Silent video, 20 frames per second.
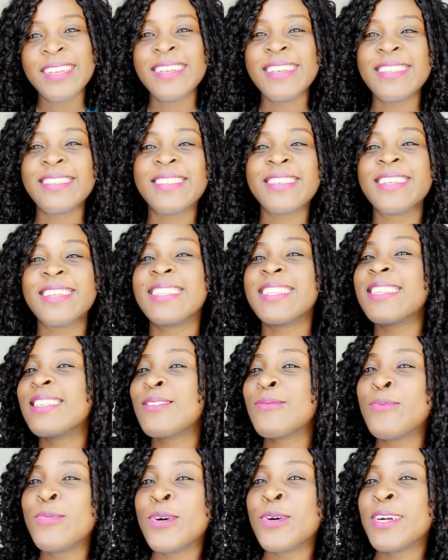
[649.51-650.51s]
So this
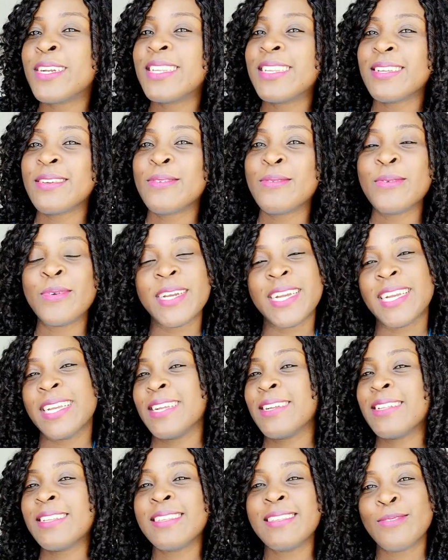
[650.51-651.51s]
is what
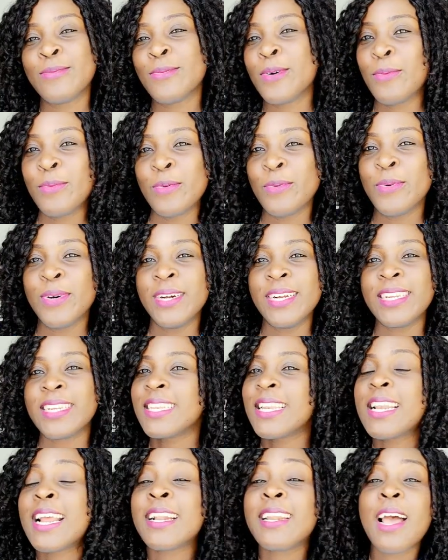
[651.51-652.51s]
we want.
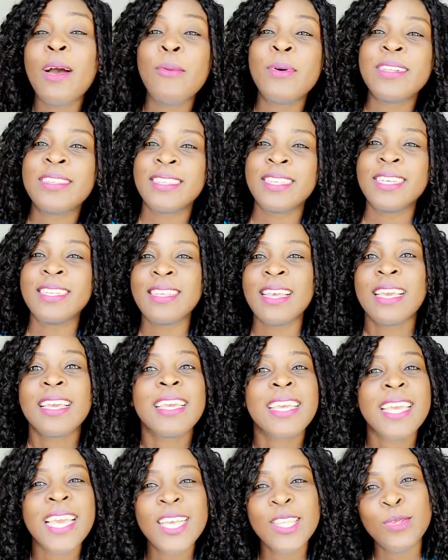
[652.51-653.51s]
And that was it.
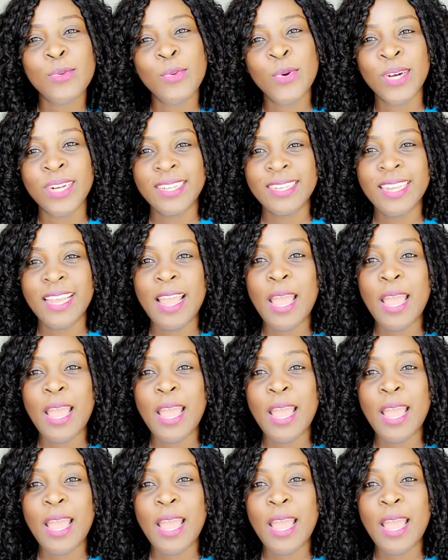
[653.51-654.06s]
Guess what?